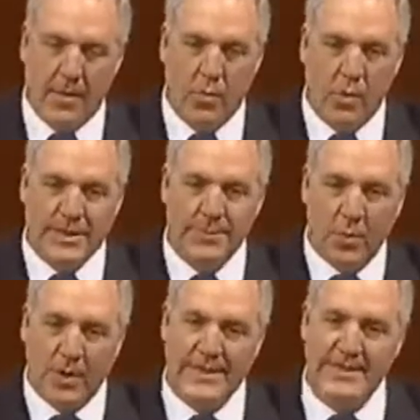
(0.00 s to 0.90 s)
West
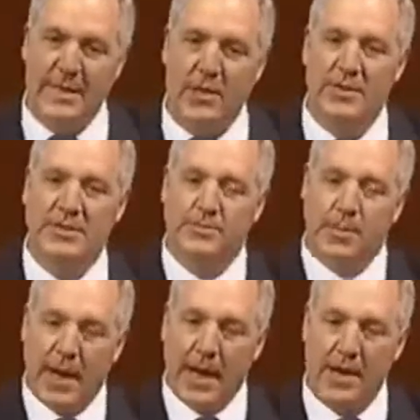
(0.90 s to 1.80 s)
Point still
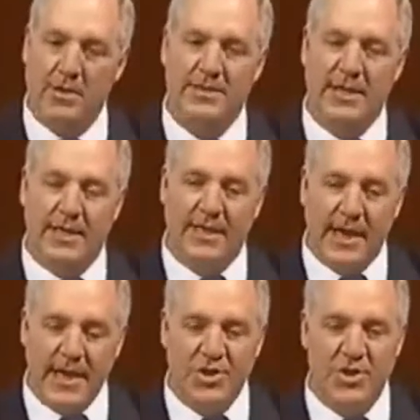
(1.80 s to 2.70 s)
inspires
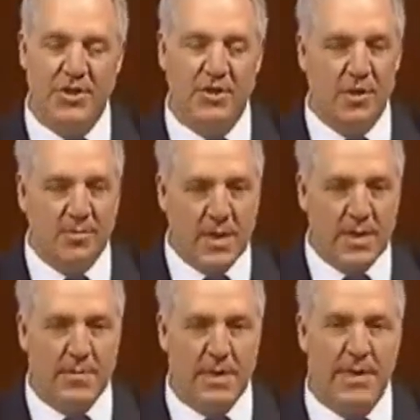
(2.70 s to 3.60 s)
dedication,
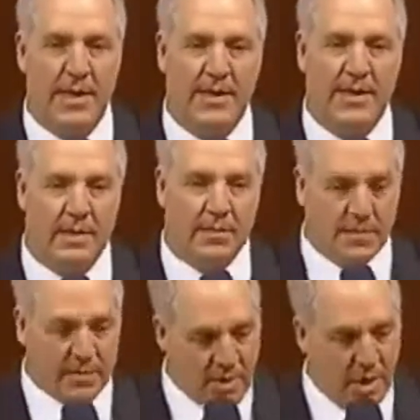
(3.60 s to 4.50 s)
commitment, and
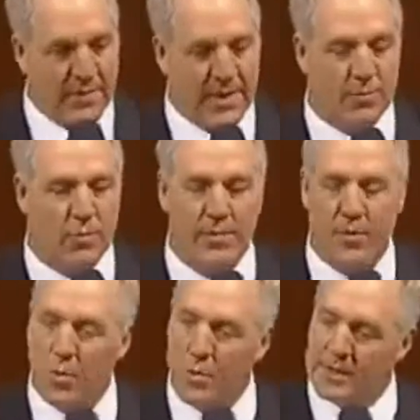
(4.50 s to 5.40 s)
young men and women
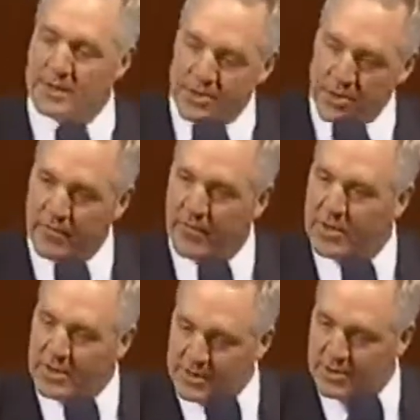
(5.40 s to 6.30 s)
who want to serve their
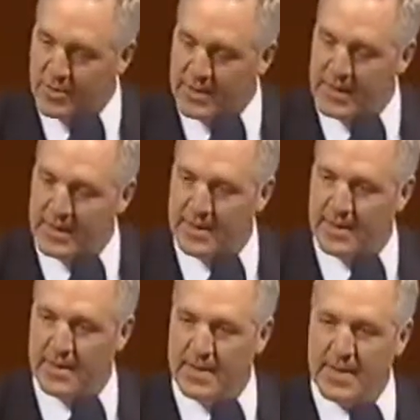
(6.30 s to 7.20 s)
country
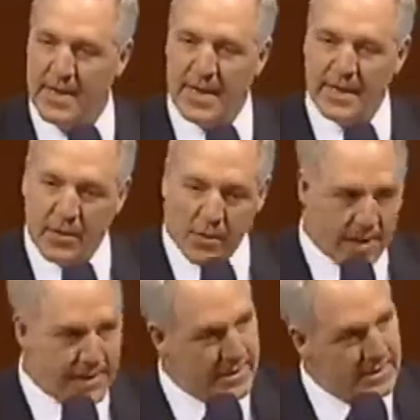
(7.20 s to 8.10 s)
at a
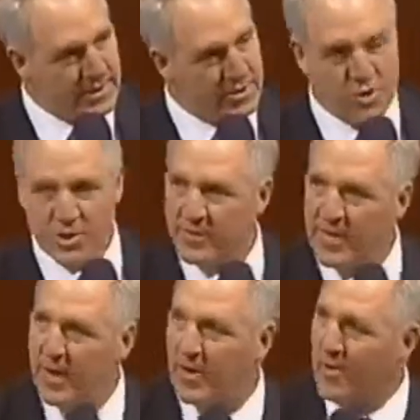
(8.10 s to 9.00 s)
great institution of
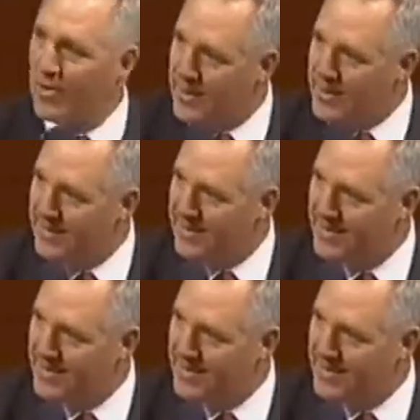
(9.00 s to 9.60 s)
higher learning,